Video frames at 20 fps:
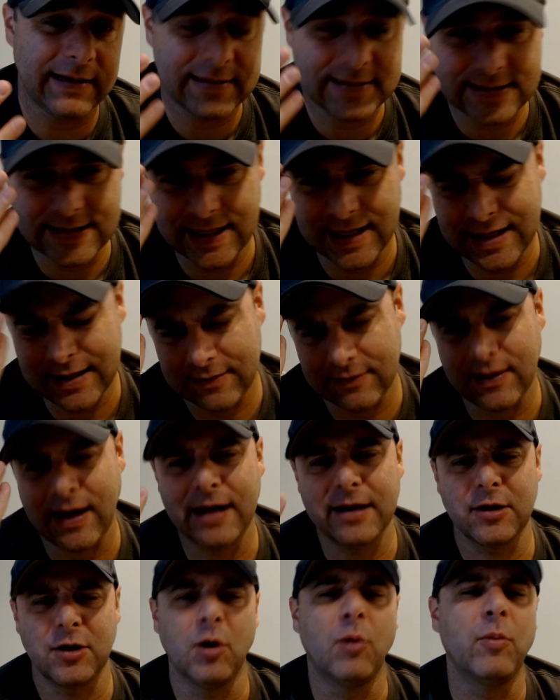It's not a
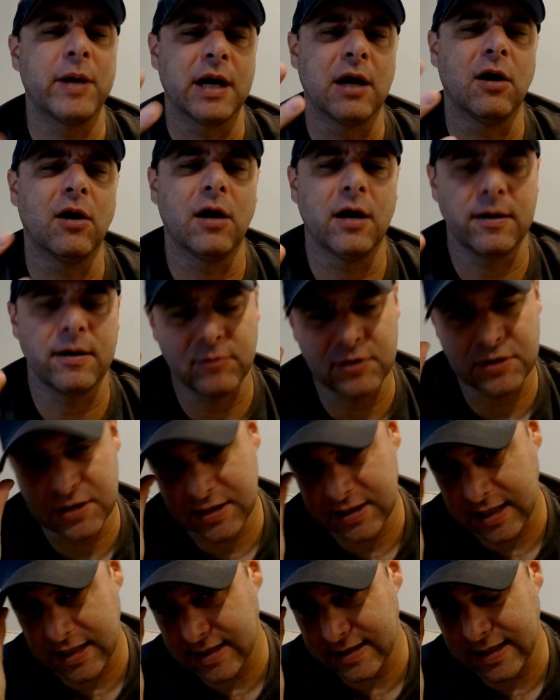lot going on, which
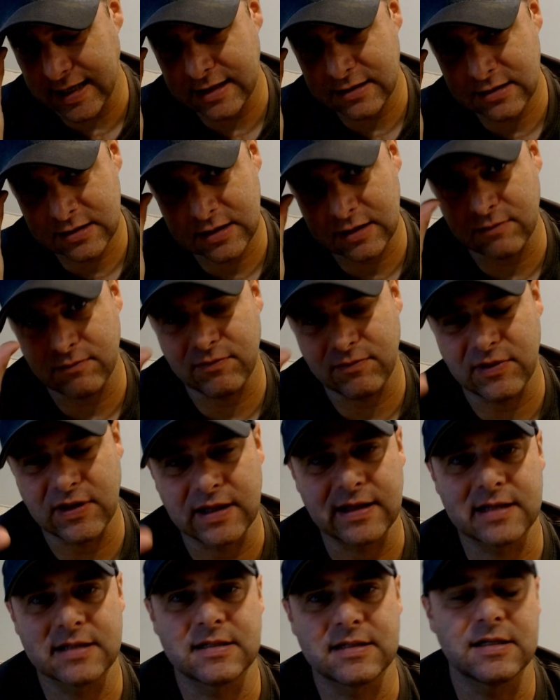is that's the
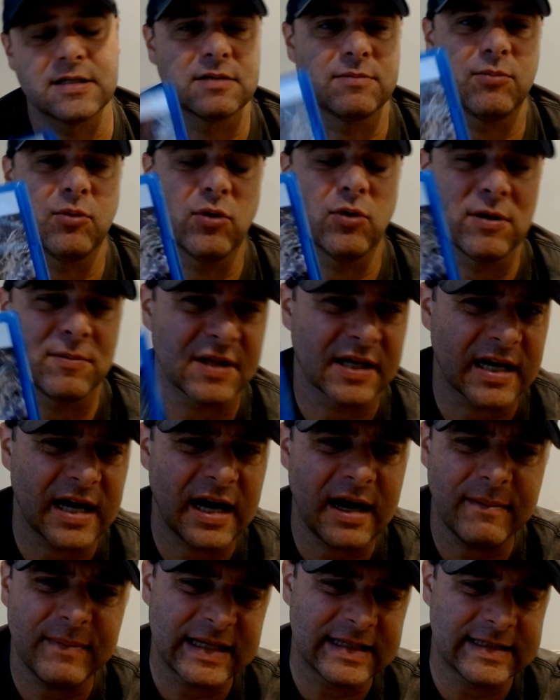thing that's disappointing me. The
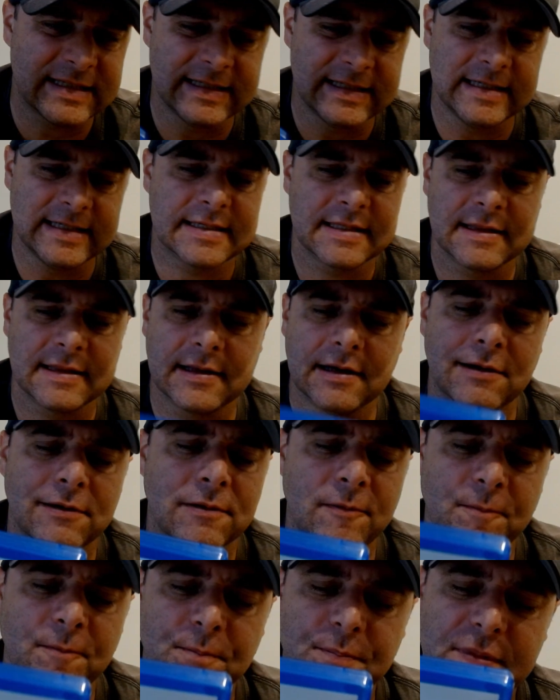combat's decent
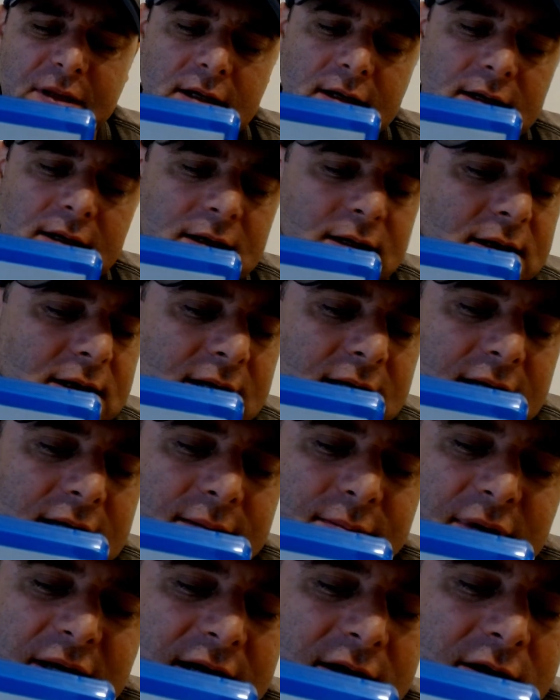though,
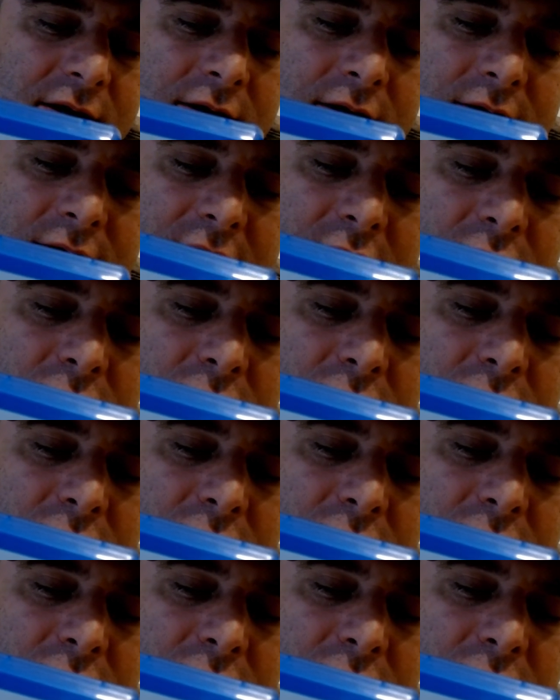but I don't know. The